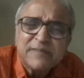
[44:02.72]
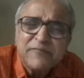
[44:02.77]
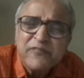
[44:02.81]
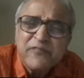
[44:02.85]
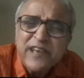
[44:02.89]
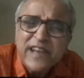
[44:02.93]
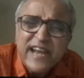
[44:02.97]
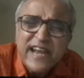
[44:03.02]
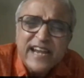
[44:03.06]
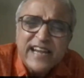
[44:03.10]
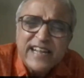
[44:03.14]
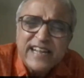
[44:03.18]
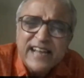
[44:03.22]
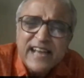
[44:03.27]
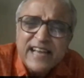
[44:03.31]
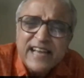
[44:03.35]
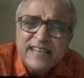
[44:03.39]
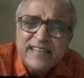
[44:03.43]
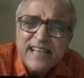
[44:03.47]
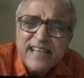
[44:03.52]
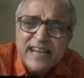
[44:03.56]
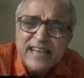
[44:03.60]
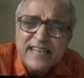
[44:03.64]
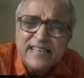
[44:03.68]
somewhere
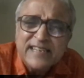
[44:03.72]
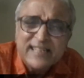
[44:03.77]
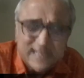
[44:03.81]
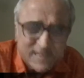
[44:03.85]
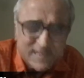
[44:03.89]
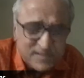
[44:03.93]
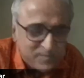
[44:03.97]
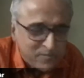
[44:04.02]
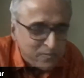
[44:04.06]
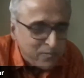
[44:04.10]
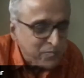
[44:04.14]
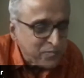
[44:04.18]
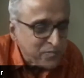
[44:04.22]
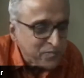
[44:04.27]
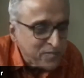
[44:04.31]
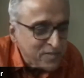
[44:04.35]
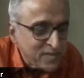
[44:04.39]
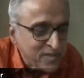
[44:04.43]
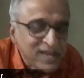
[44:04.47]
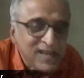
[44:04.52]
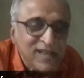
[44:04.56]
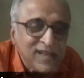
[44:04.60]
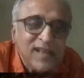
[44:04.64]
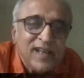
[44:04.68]
eighty-nine ninety.
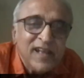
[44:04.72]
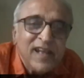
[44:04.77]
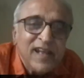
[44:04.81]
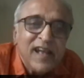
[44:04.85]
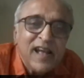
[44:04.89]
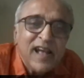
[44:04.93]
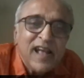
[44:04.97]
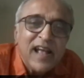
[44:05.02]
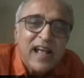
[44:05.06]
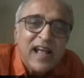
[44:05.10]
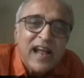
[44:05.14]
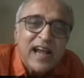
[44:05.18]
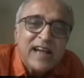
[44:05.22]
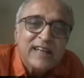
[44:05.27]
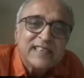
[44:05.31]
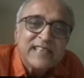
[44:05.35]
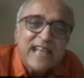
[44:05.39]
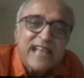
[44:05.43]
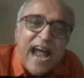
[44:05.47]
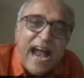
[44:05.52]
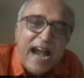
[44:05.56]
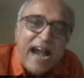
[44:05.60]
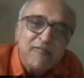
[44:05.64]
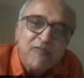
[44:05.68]
And
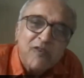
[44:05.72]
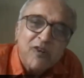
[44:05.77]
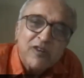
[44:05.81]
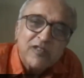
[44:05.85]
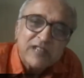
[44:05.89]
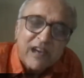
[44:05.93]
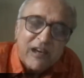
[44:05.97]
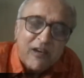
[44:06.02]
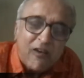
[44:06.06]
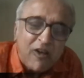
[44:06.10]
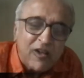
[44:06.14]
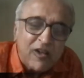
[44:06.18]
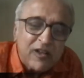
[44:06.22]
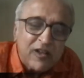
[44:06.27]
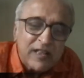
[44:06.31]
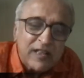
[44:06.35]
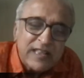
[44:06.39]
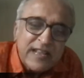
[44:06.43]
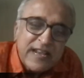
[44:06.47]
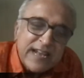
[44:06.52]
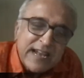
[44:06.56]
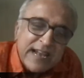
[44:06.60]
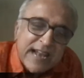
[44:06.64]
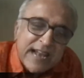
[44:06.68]
that was all,
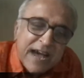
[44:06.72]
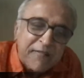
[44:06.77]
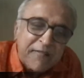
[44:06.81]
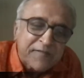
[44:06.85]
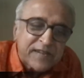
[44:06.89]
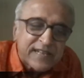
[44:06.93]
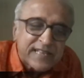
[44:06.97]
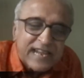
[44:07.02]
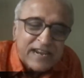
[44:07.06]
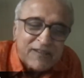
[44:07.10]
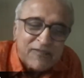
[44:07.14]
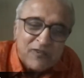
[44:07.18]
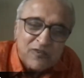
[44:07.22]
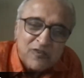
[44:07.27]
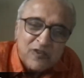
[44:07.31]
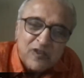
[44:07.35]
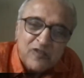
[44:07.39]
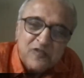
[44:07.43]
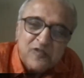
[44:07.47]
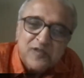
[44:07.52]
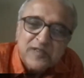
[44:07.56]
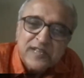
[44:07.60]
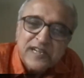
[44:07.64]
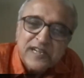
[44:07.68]
little after that was
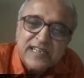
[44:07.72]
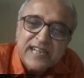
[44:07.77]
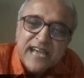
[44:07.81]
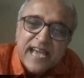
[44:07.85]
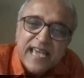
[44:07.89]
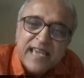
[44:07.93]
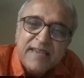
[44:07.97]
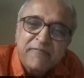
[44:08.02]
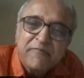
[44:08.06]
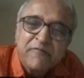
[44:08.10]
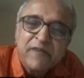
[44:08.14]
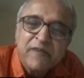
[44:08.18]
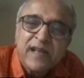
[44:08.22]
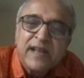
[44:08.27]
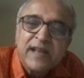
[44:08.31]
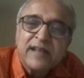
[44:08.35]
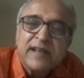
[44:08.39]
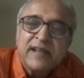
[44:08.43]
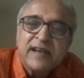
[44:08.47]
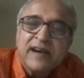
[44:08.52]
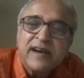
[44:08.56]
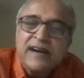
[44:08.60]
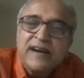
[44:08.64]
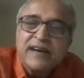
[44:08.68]
also the time
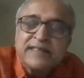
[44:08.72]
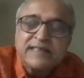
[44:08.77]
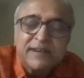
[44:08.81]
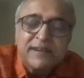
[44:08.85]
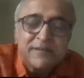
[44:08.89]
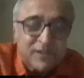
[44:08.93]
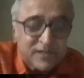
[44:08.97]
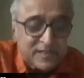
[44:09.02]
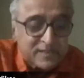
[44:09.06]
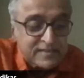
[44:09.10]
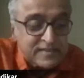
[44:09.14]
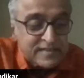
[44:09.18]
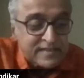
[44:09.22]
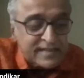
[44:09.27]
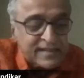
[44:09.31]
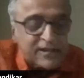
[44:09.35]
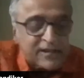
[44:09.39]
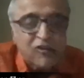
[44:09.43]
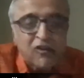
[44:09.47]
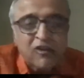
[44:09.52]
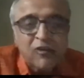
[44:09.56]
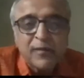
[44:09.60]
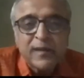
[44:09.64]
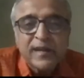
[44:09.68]
when uh, there was
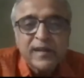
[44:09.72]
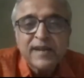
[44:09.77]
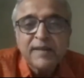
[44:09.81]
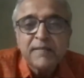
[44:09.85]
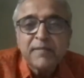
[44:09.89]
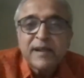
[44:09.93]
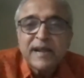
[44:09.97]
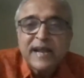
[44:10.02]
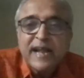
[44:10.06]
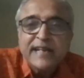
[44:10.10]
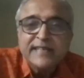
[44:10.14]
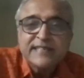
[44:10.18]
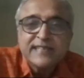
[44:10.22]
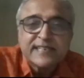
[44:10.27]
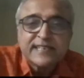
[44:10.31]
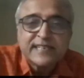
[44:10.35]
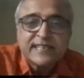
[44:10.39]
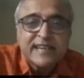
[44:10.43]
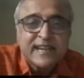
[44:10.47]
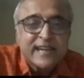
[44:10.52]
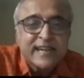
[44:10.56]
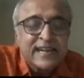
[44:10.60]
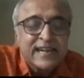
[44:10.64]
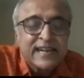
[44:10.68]
economic
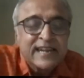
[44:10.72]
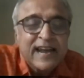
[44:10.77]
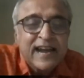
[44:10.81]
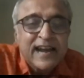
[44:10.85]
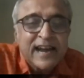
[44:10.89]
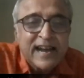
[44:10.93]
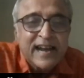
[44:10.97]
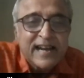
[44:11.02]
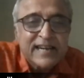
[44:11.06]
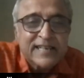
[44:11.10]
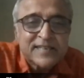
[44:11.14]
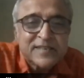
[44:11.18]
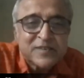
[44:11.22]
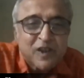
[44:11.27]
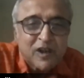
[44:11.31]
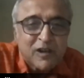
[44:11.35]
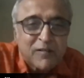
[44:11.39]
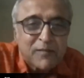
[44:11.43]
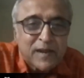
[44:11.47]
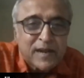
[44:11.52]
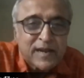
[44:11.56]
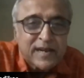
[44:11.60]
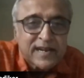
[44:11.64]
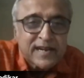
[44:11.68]
liberalization in India and
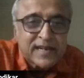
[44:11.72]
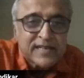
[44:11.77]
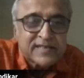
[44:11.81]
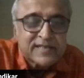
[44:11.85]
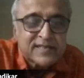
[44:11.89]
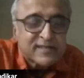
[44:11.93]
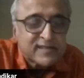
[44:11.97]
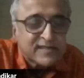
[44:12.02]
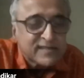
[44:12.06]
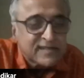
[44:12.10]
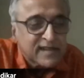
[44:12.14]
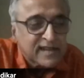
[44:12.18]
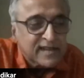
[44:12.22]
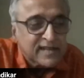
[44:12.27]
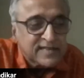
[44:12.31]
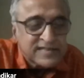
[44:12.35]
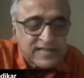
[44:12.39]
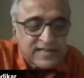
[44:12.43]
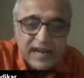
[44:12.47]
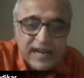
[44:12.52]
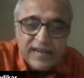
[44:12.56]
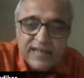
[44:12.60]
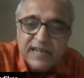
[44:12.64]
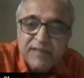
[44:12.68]
stock markets uh,
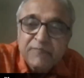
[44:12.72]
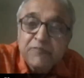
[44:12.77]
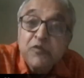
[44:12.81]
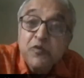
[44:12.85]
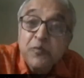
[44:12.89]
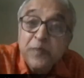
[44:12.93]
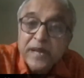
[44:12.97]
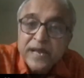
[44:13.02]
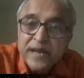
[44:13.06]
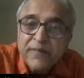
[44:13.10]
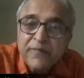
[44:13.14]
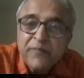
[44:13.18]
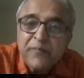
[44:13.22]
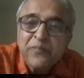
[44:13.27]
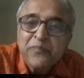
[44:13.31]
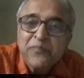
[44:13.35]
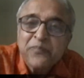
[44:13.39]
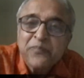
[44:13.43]
started booming.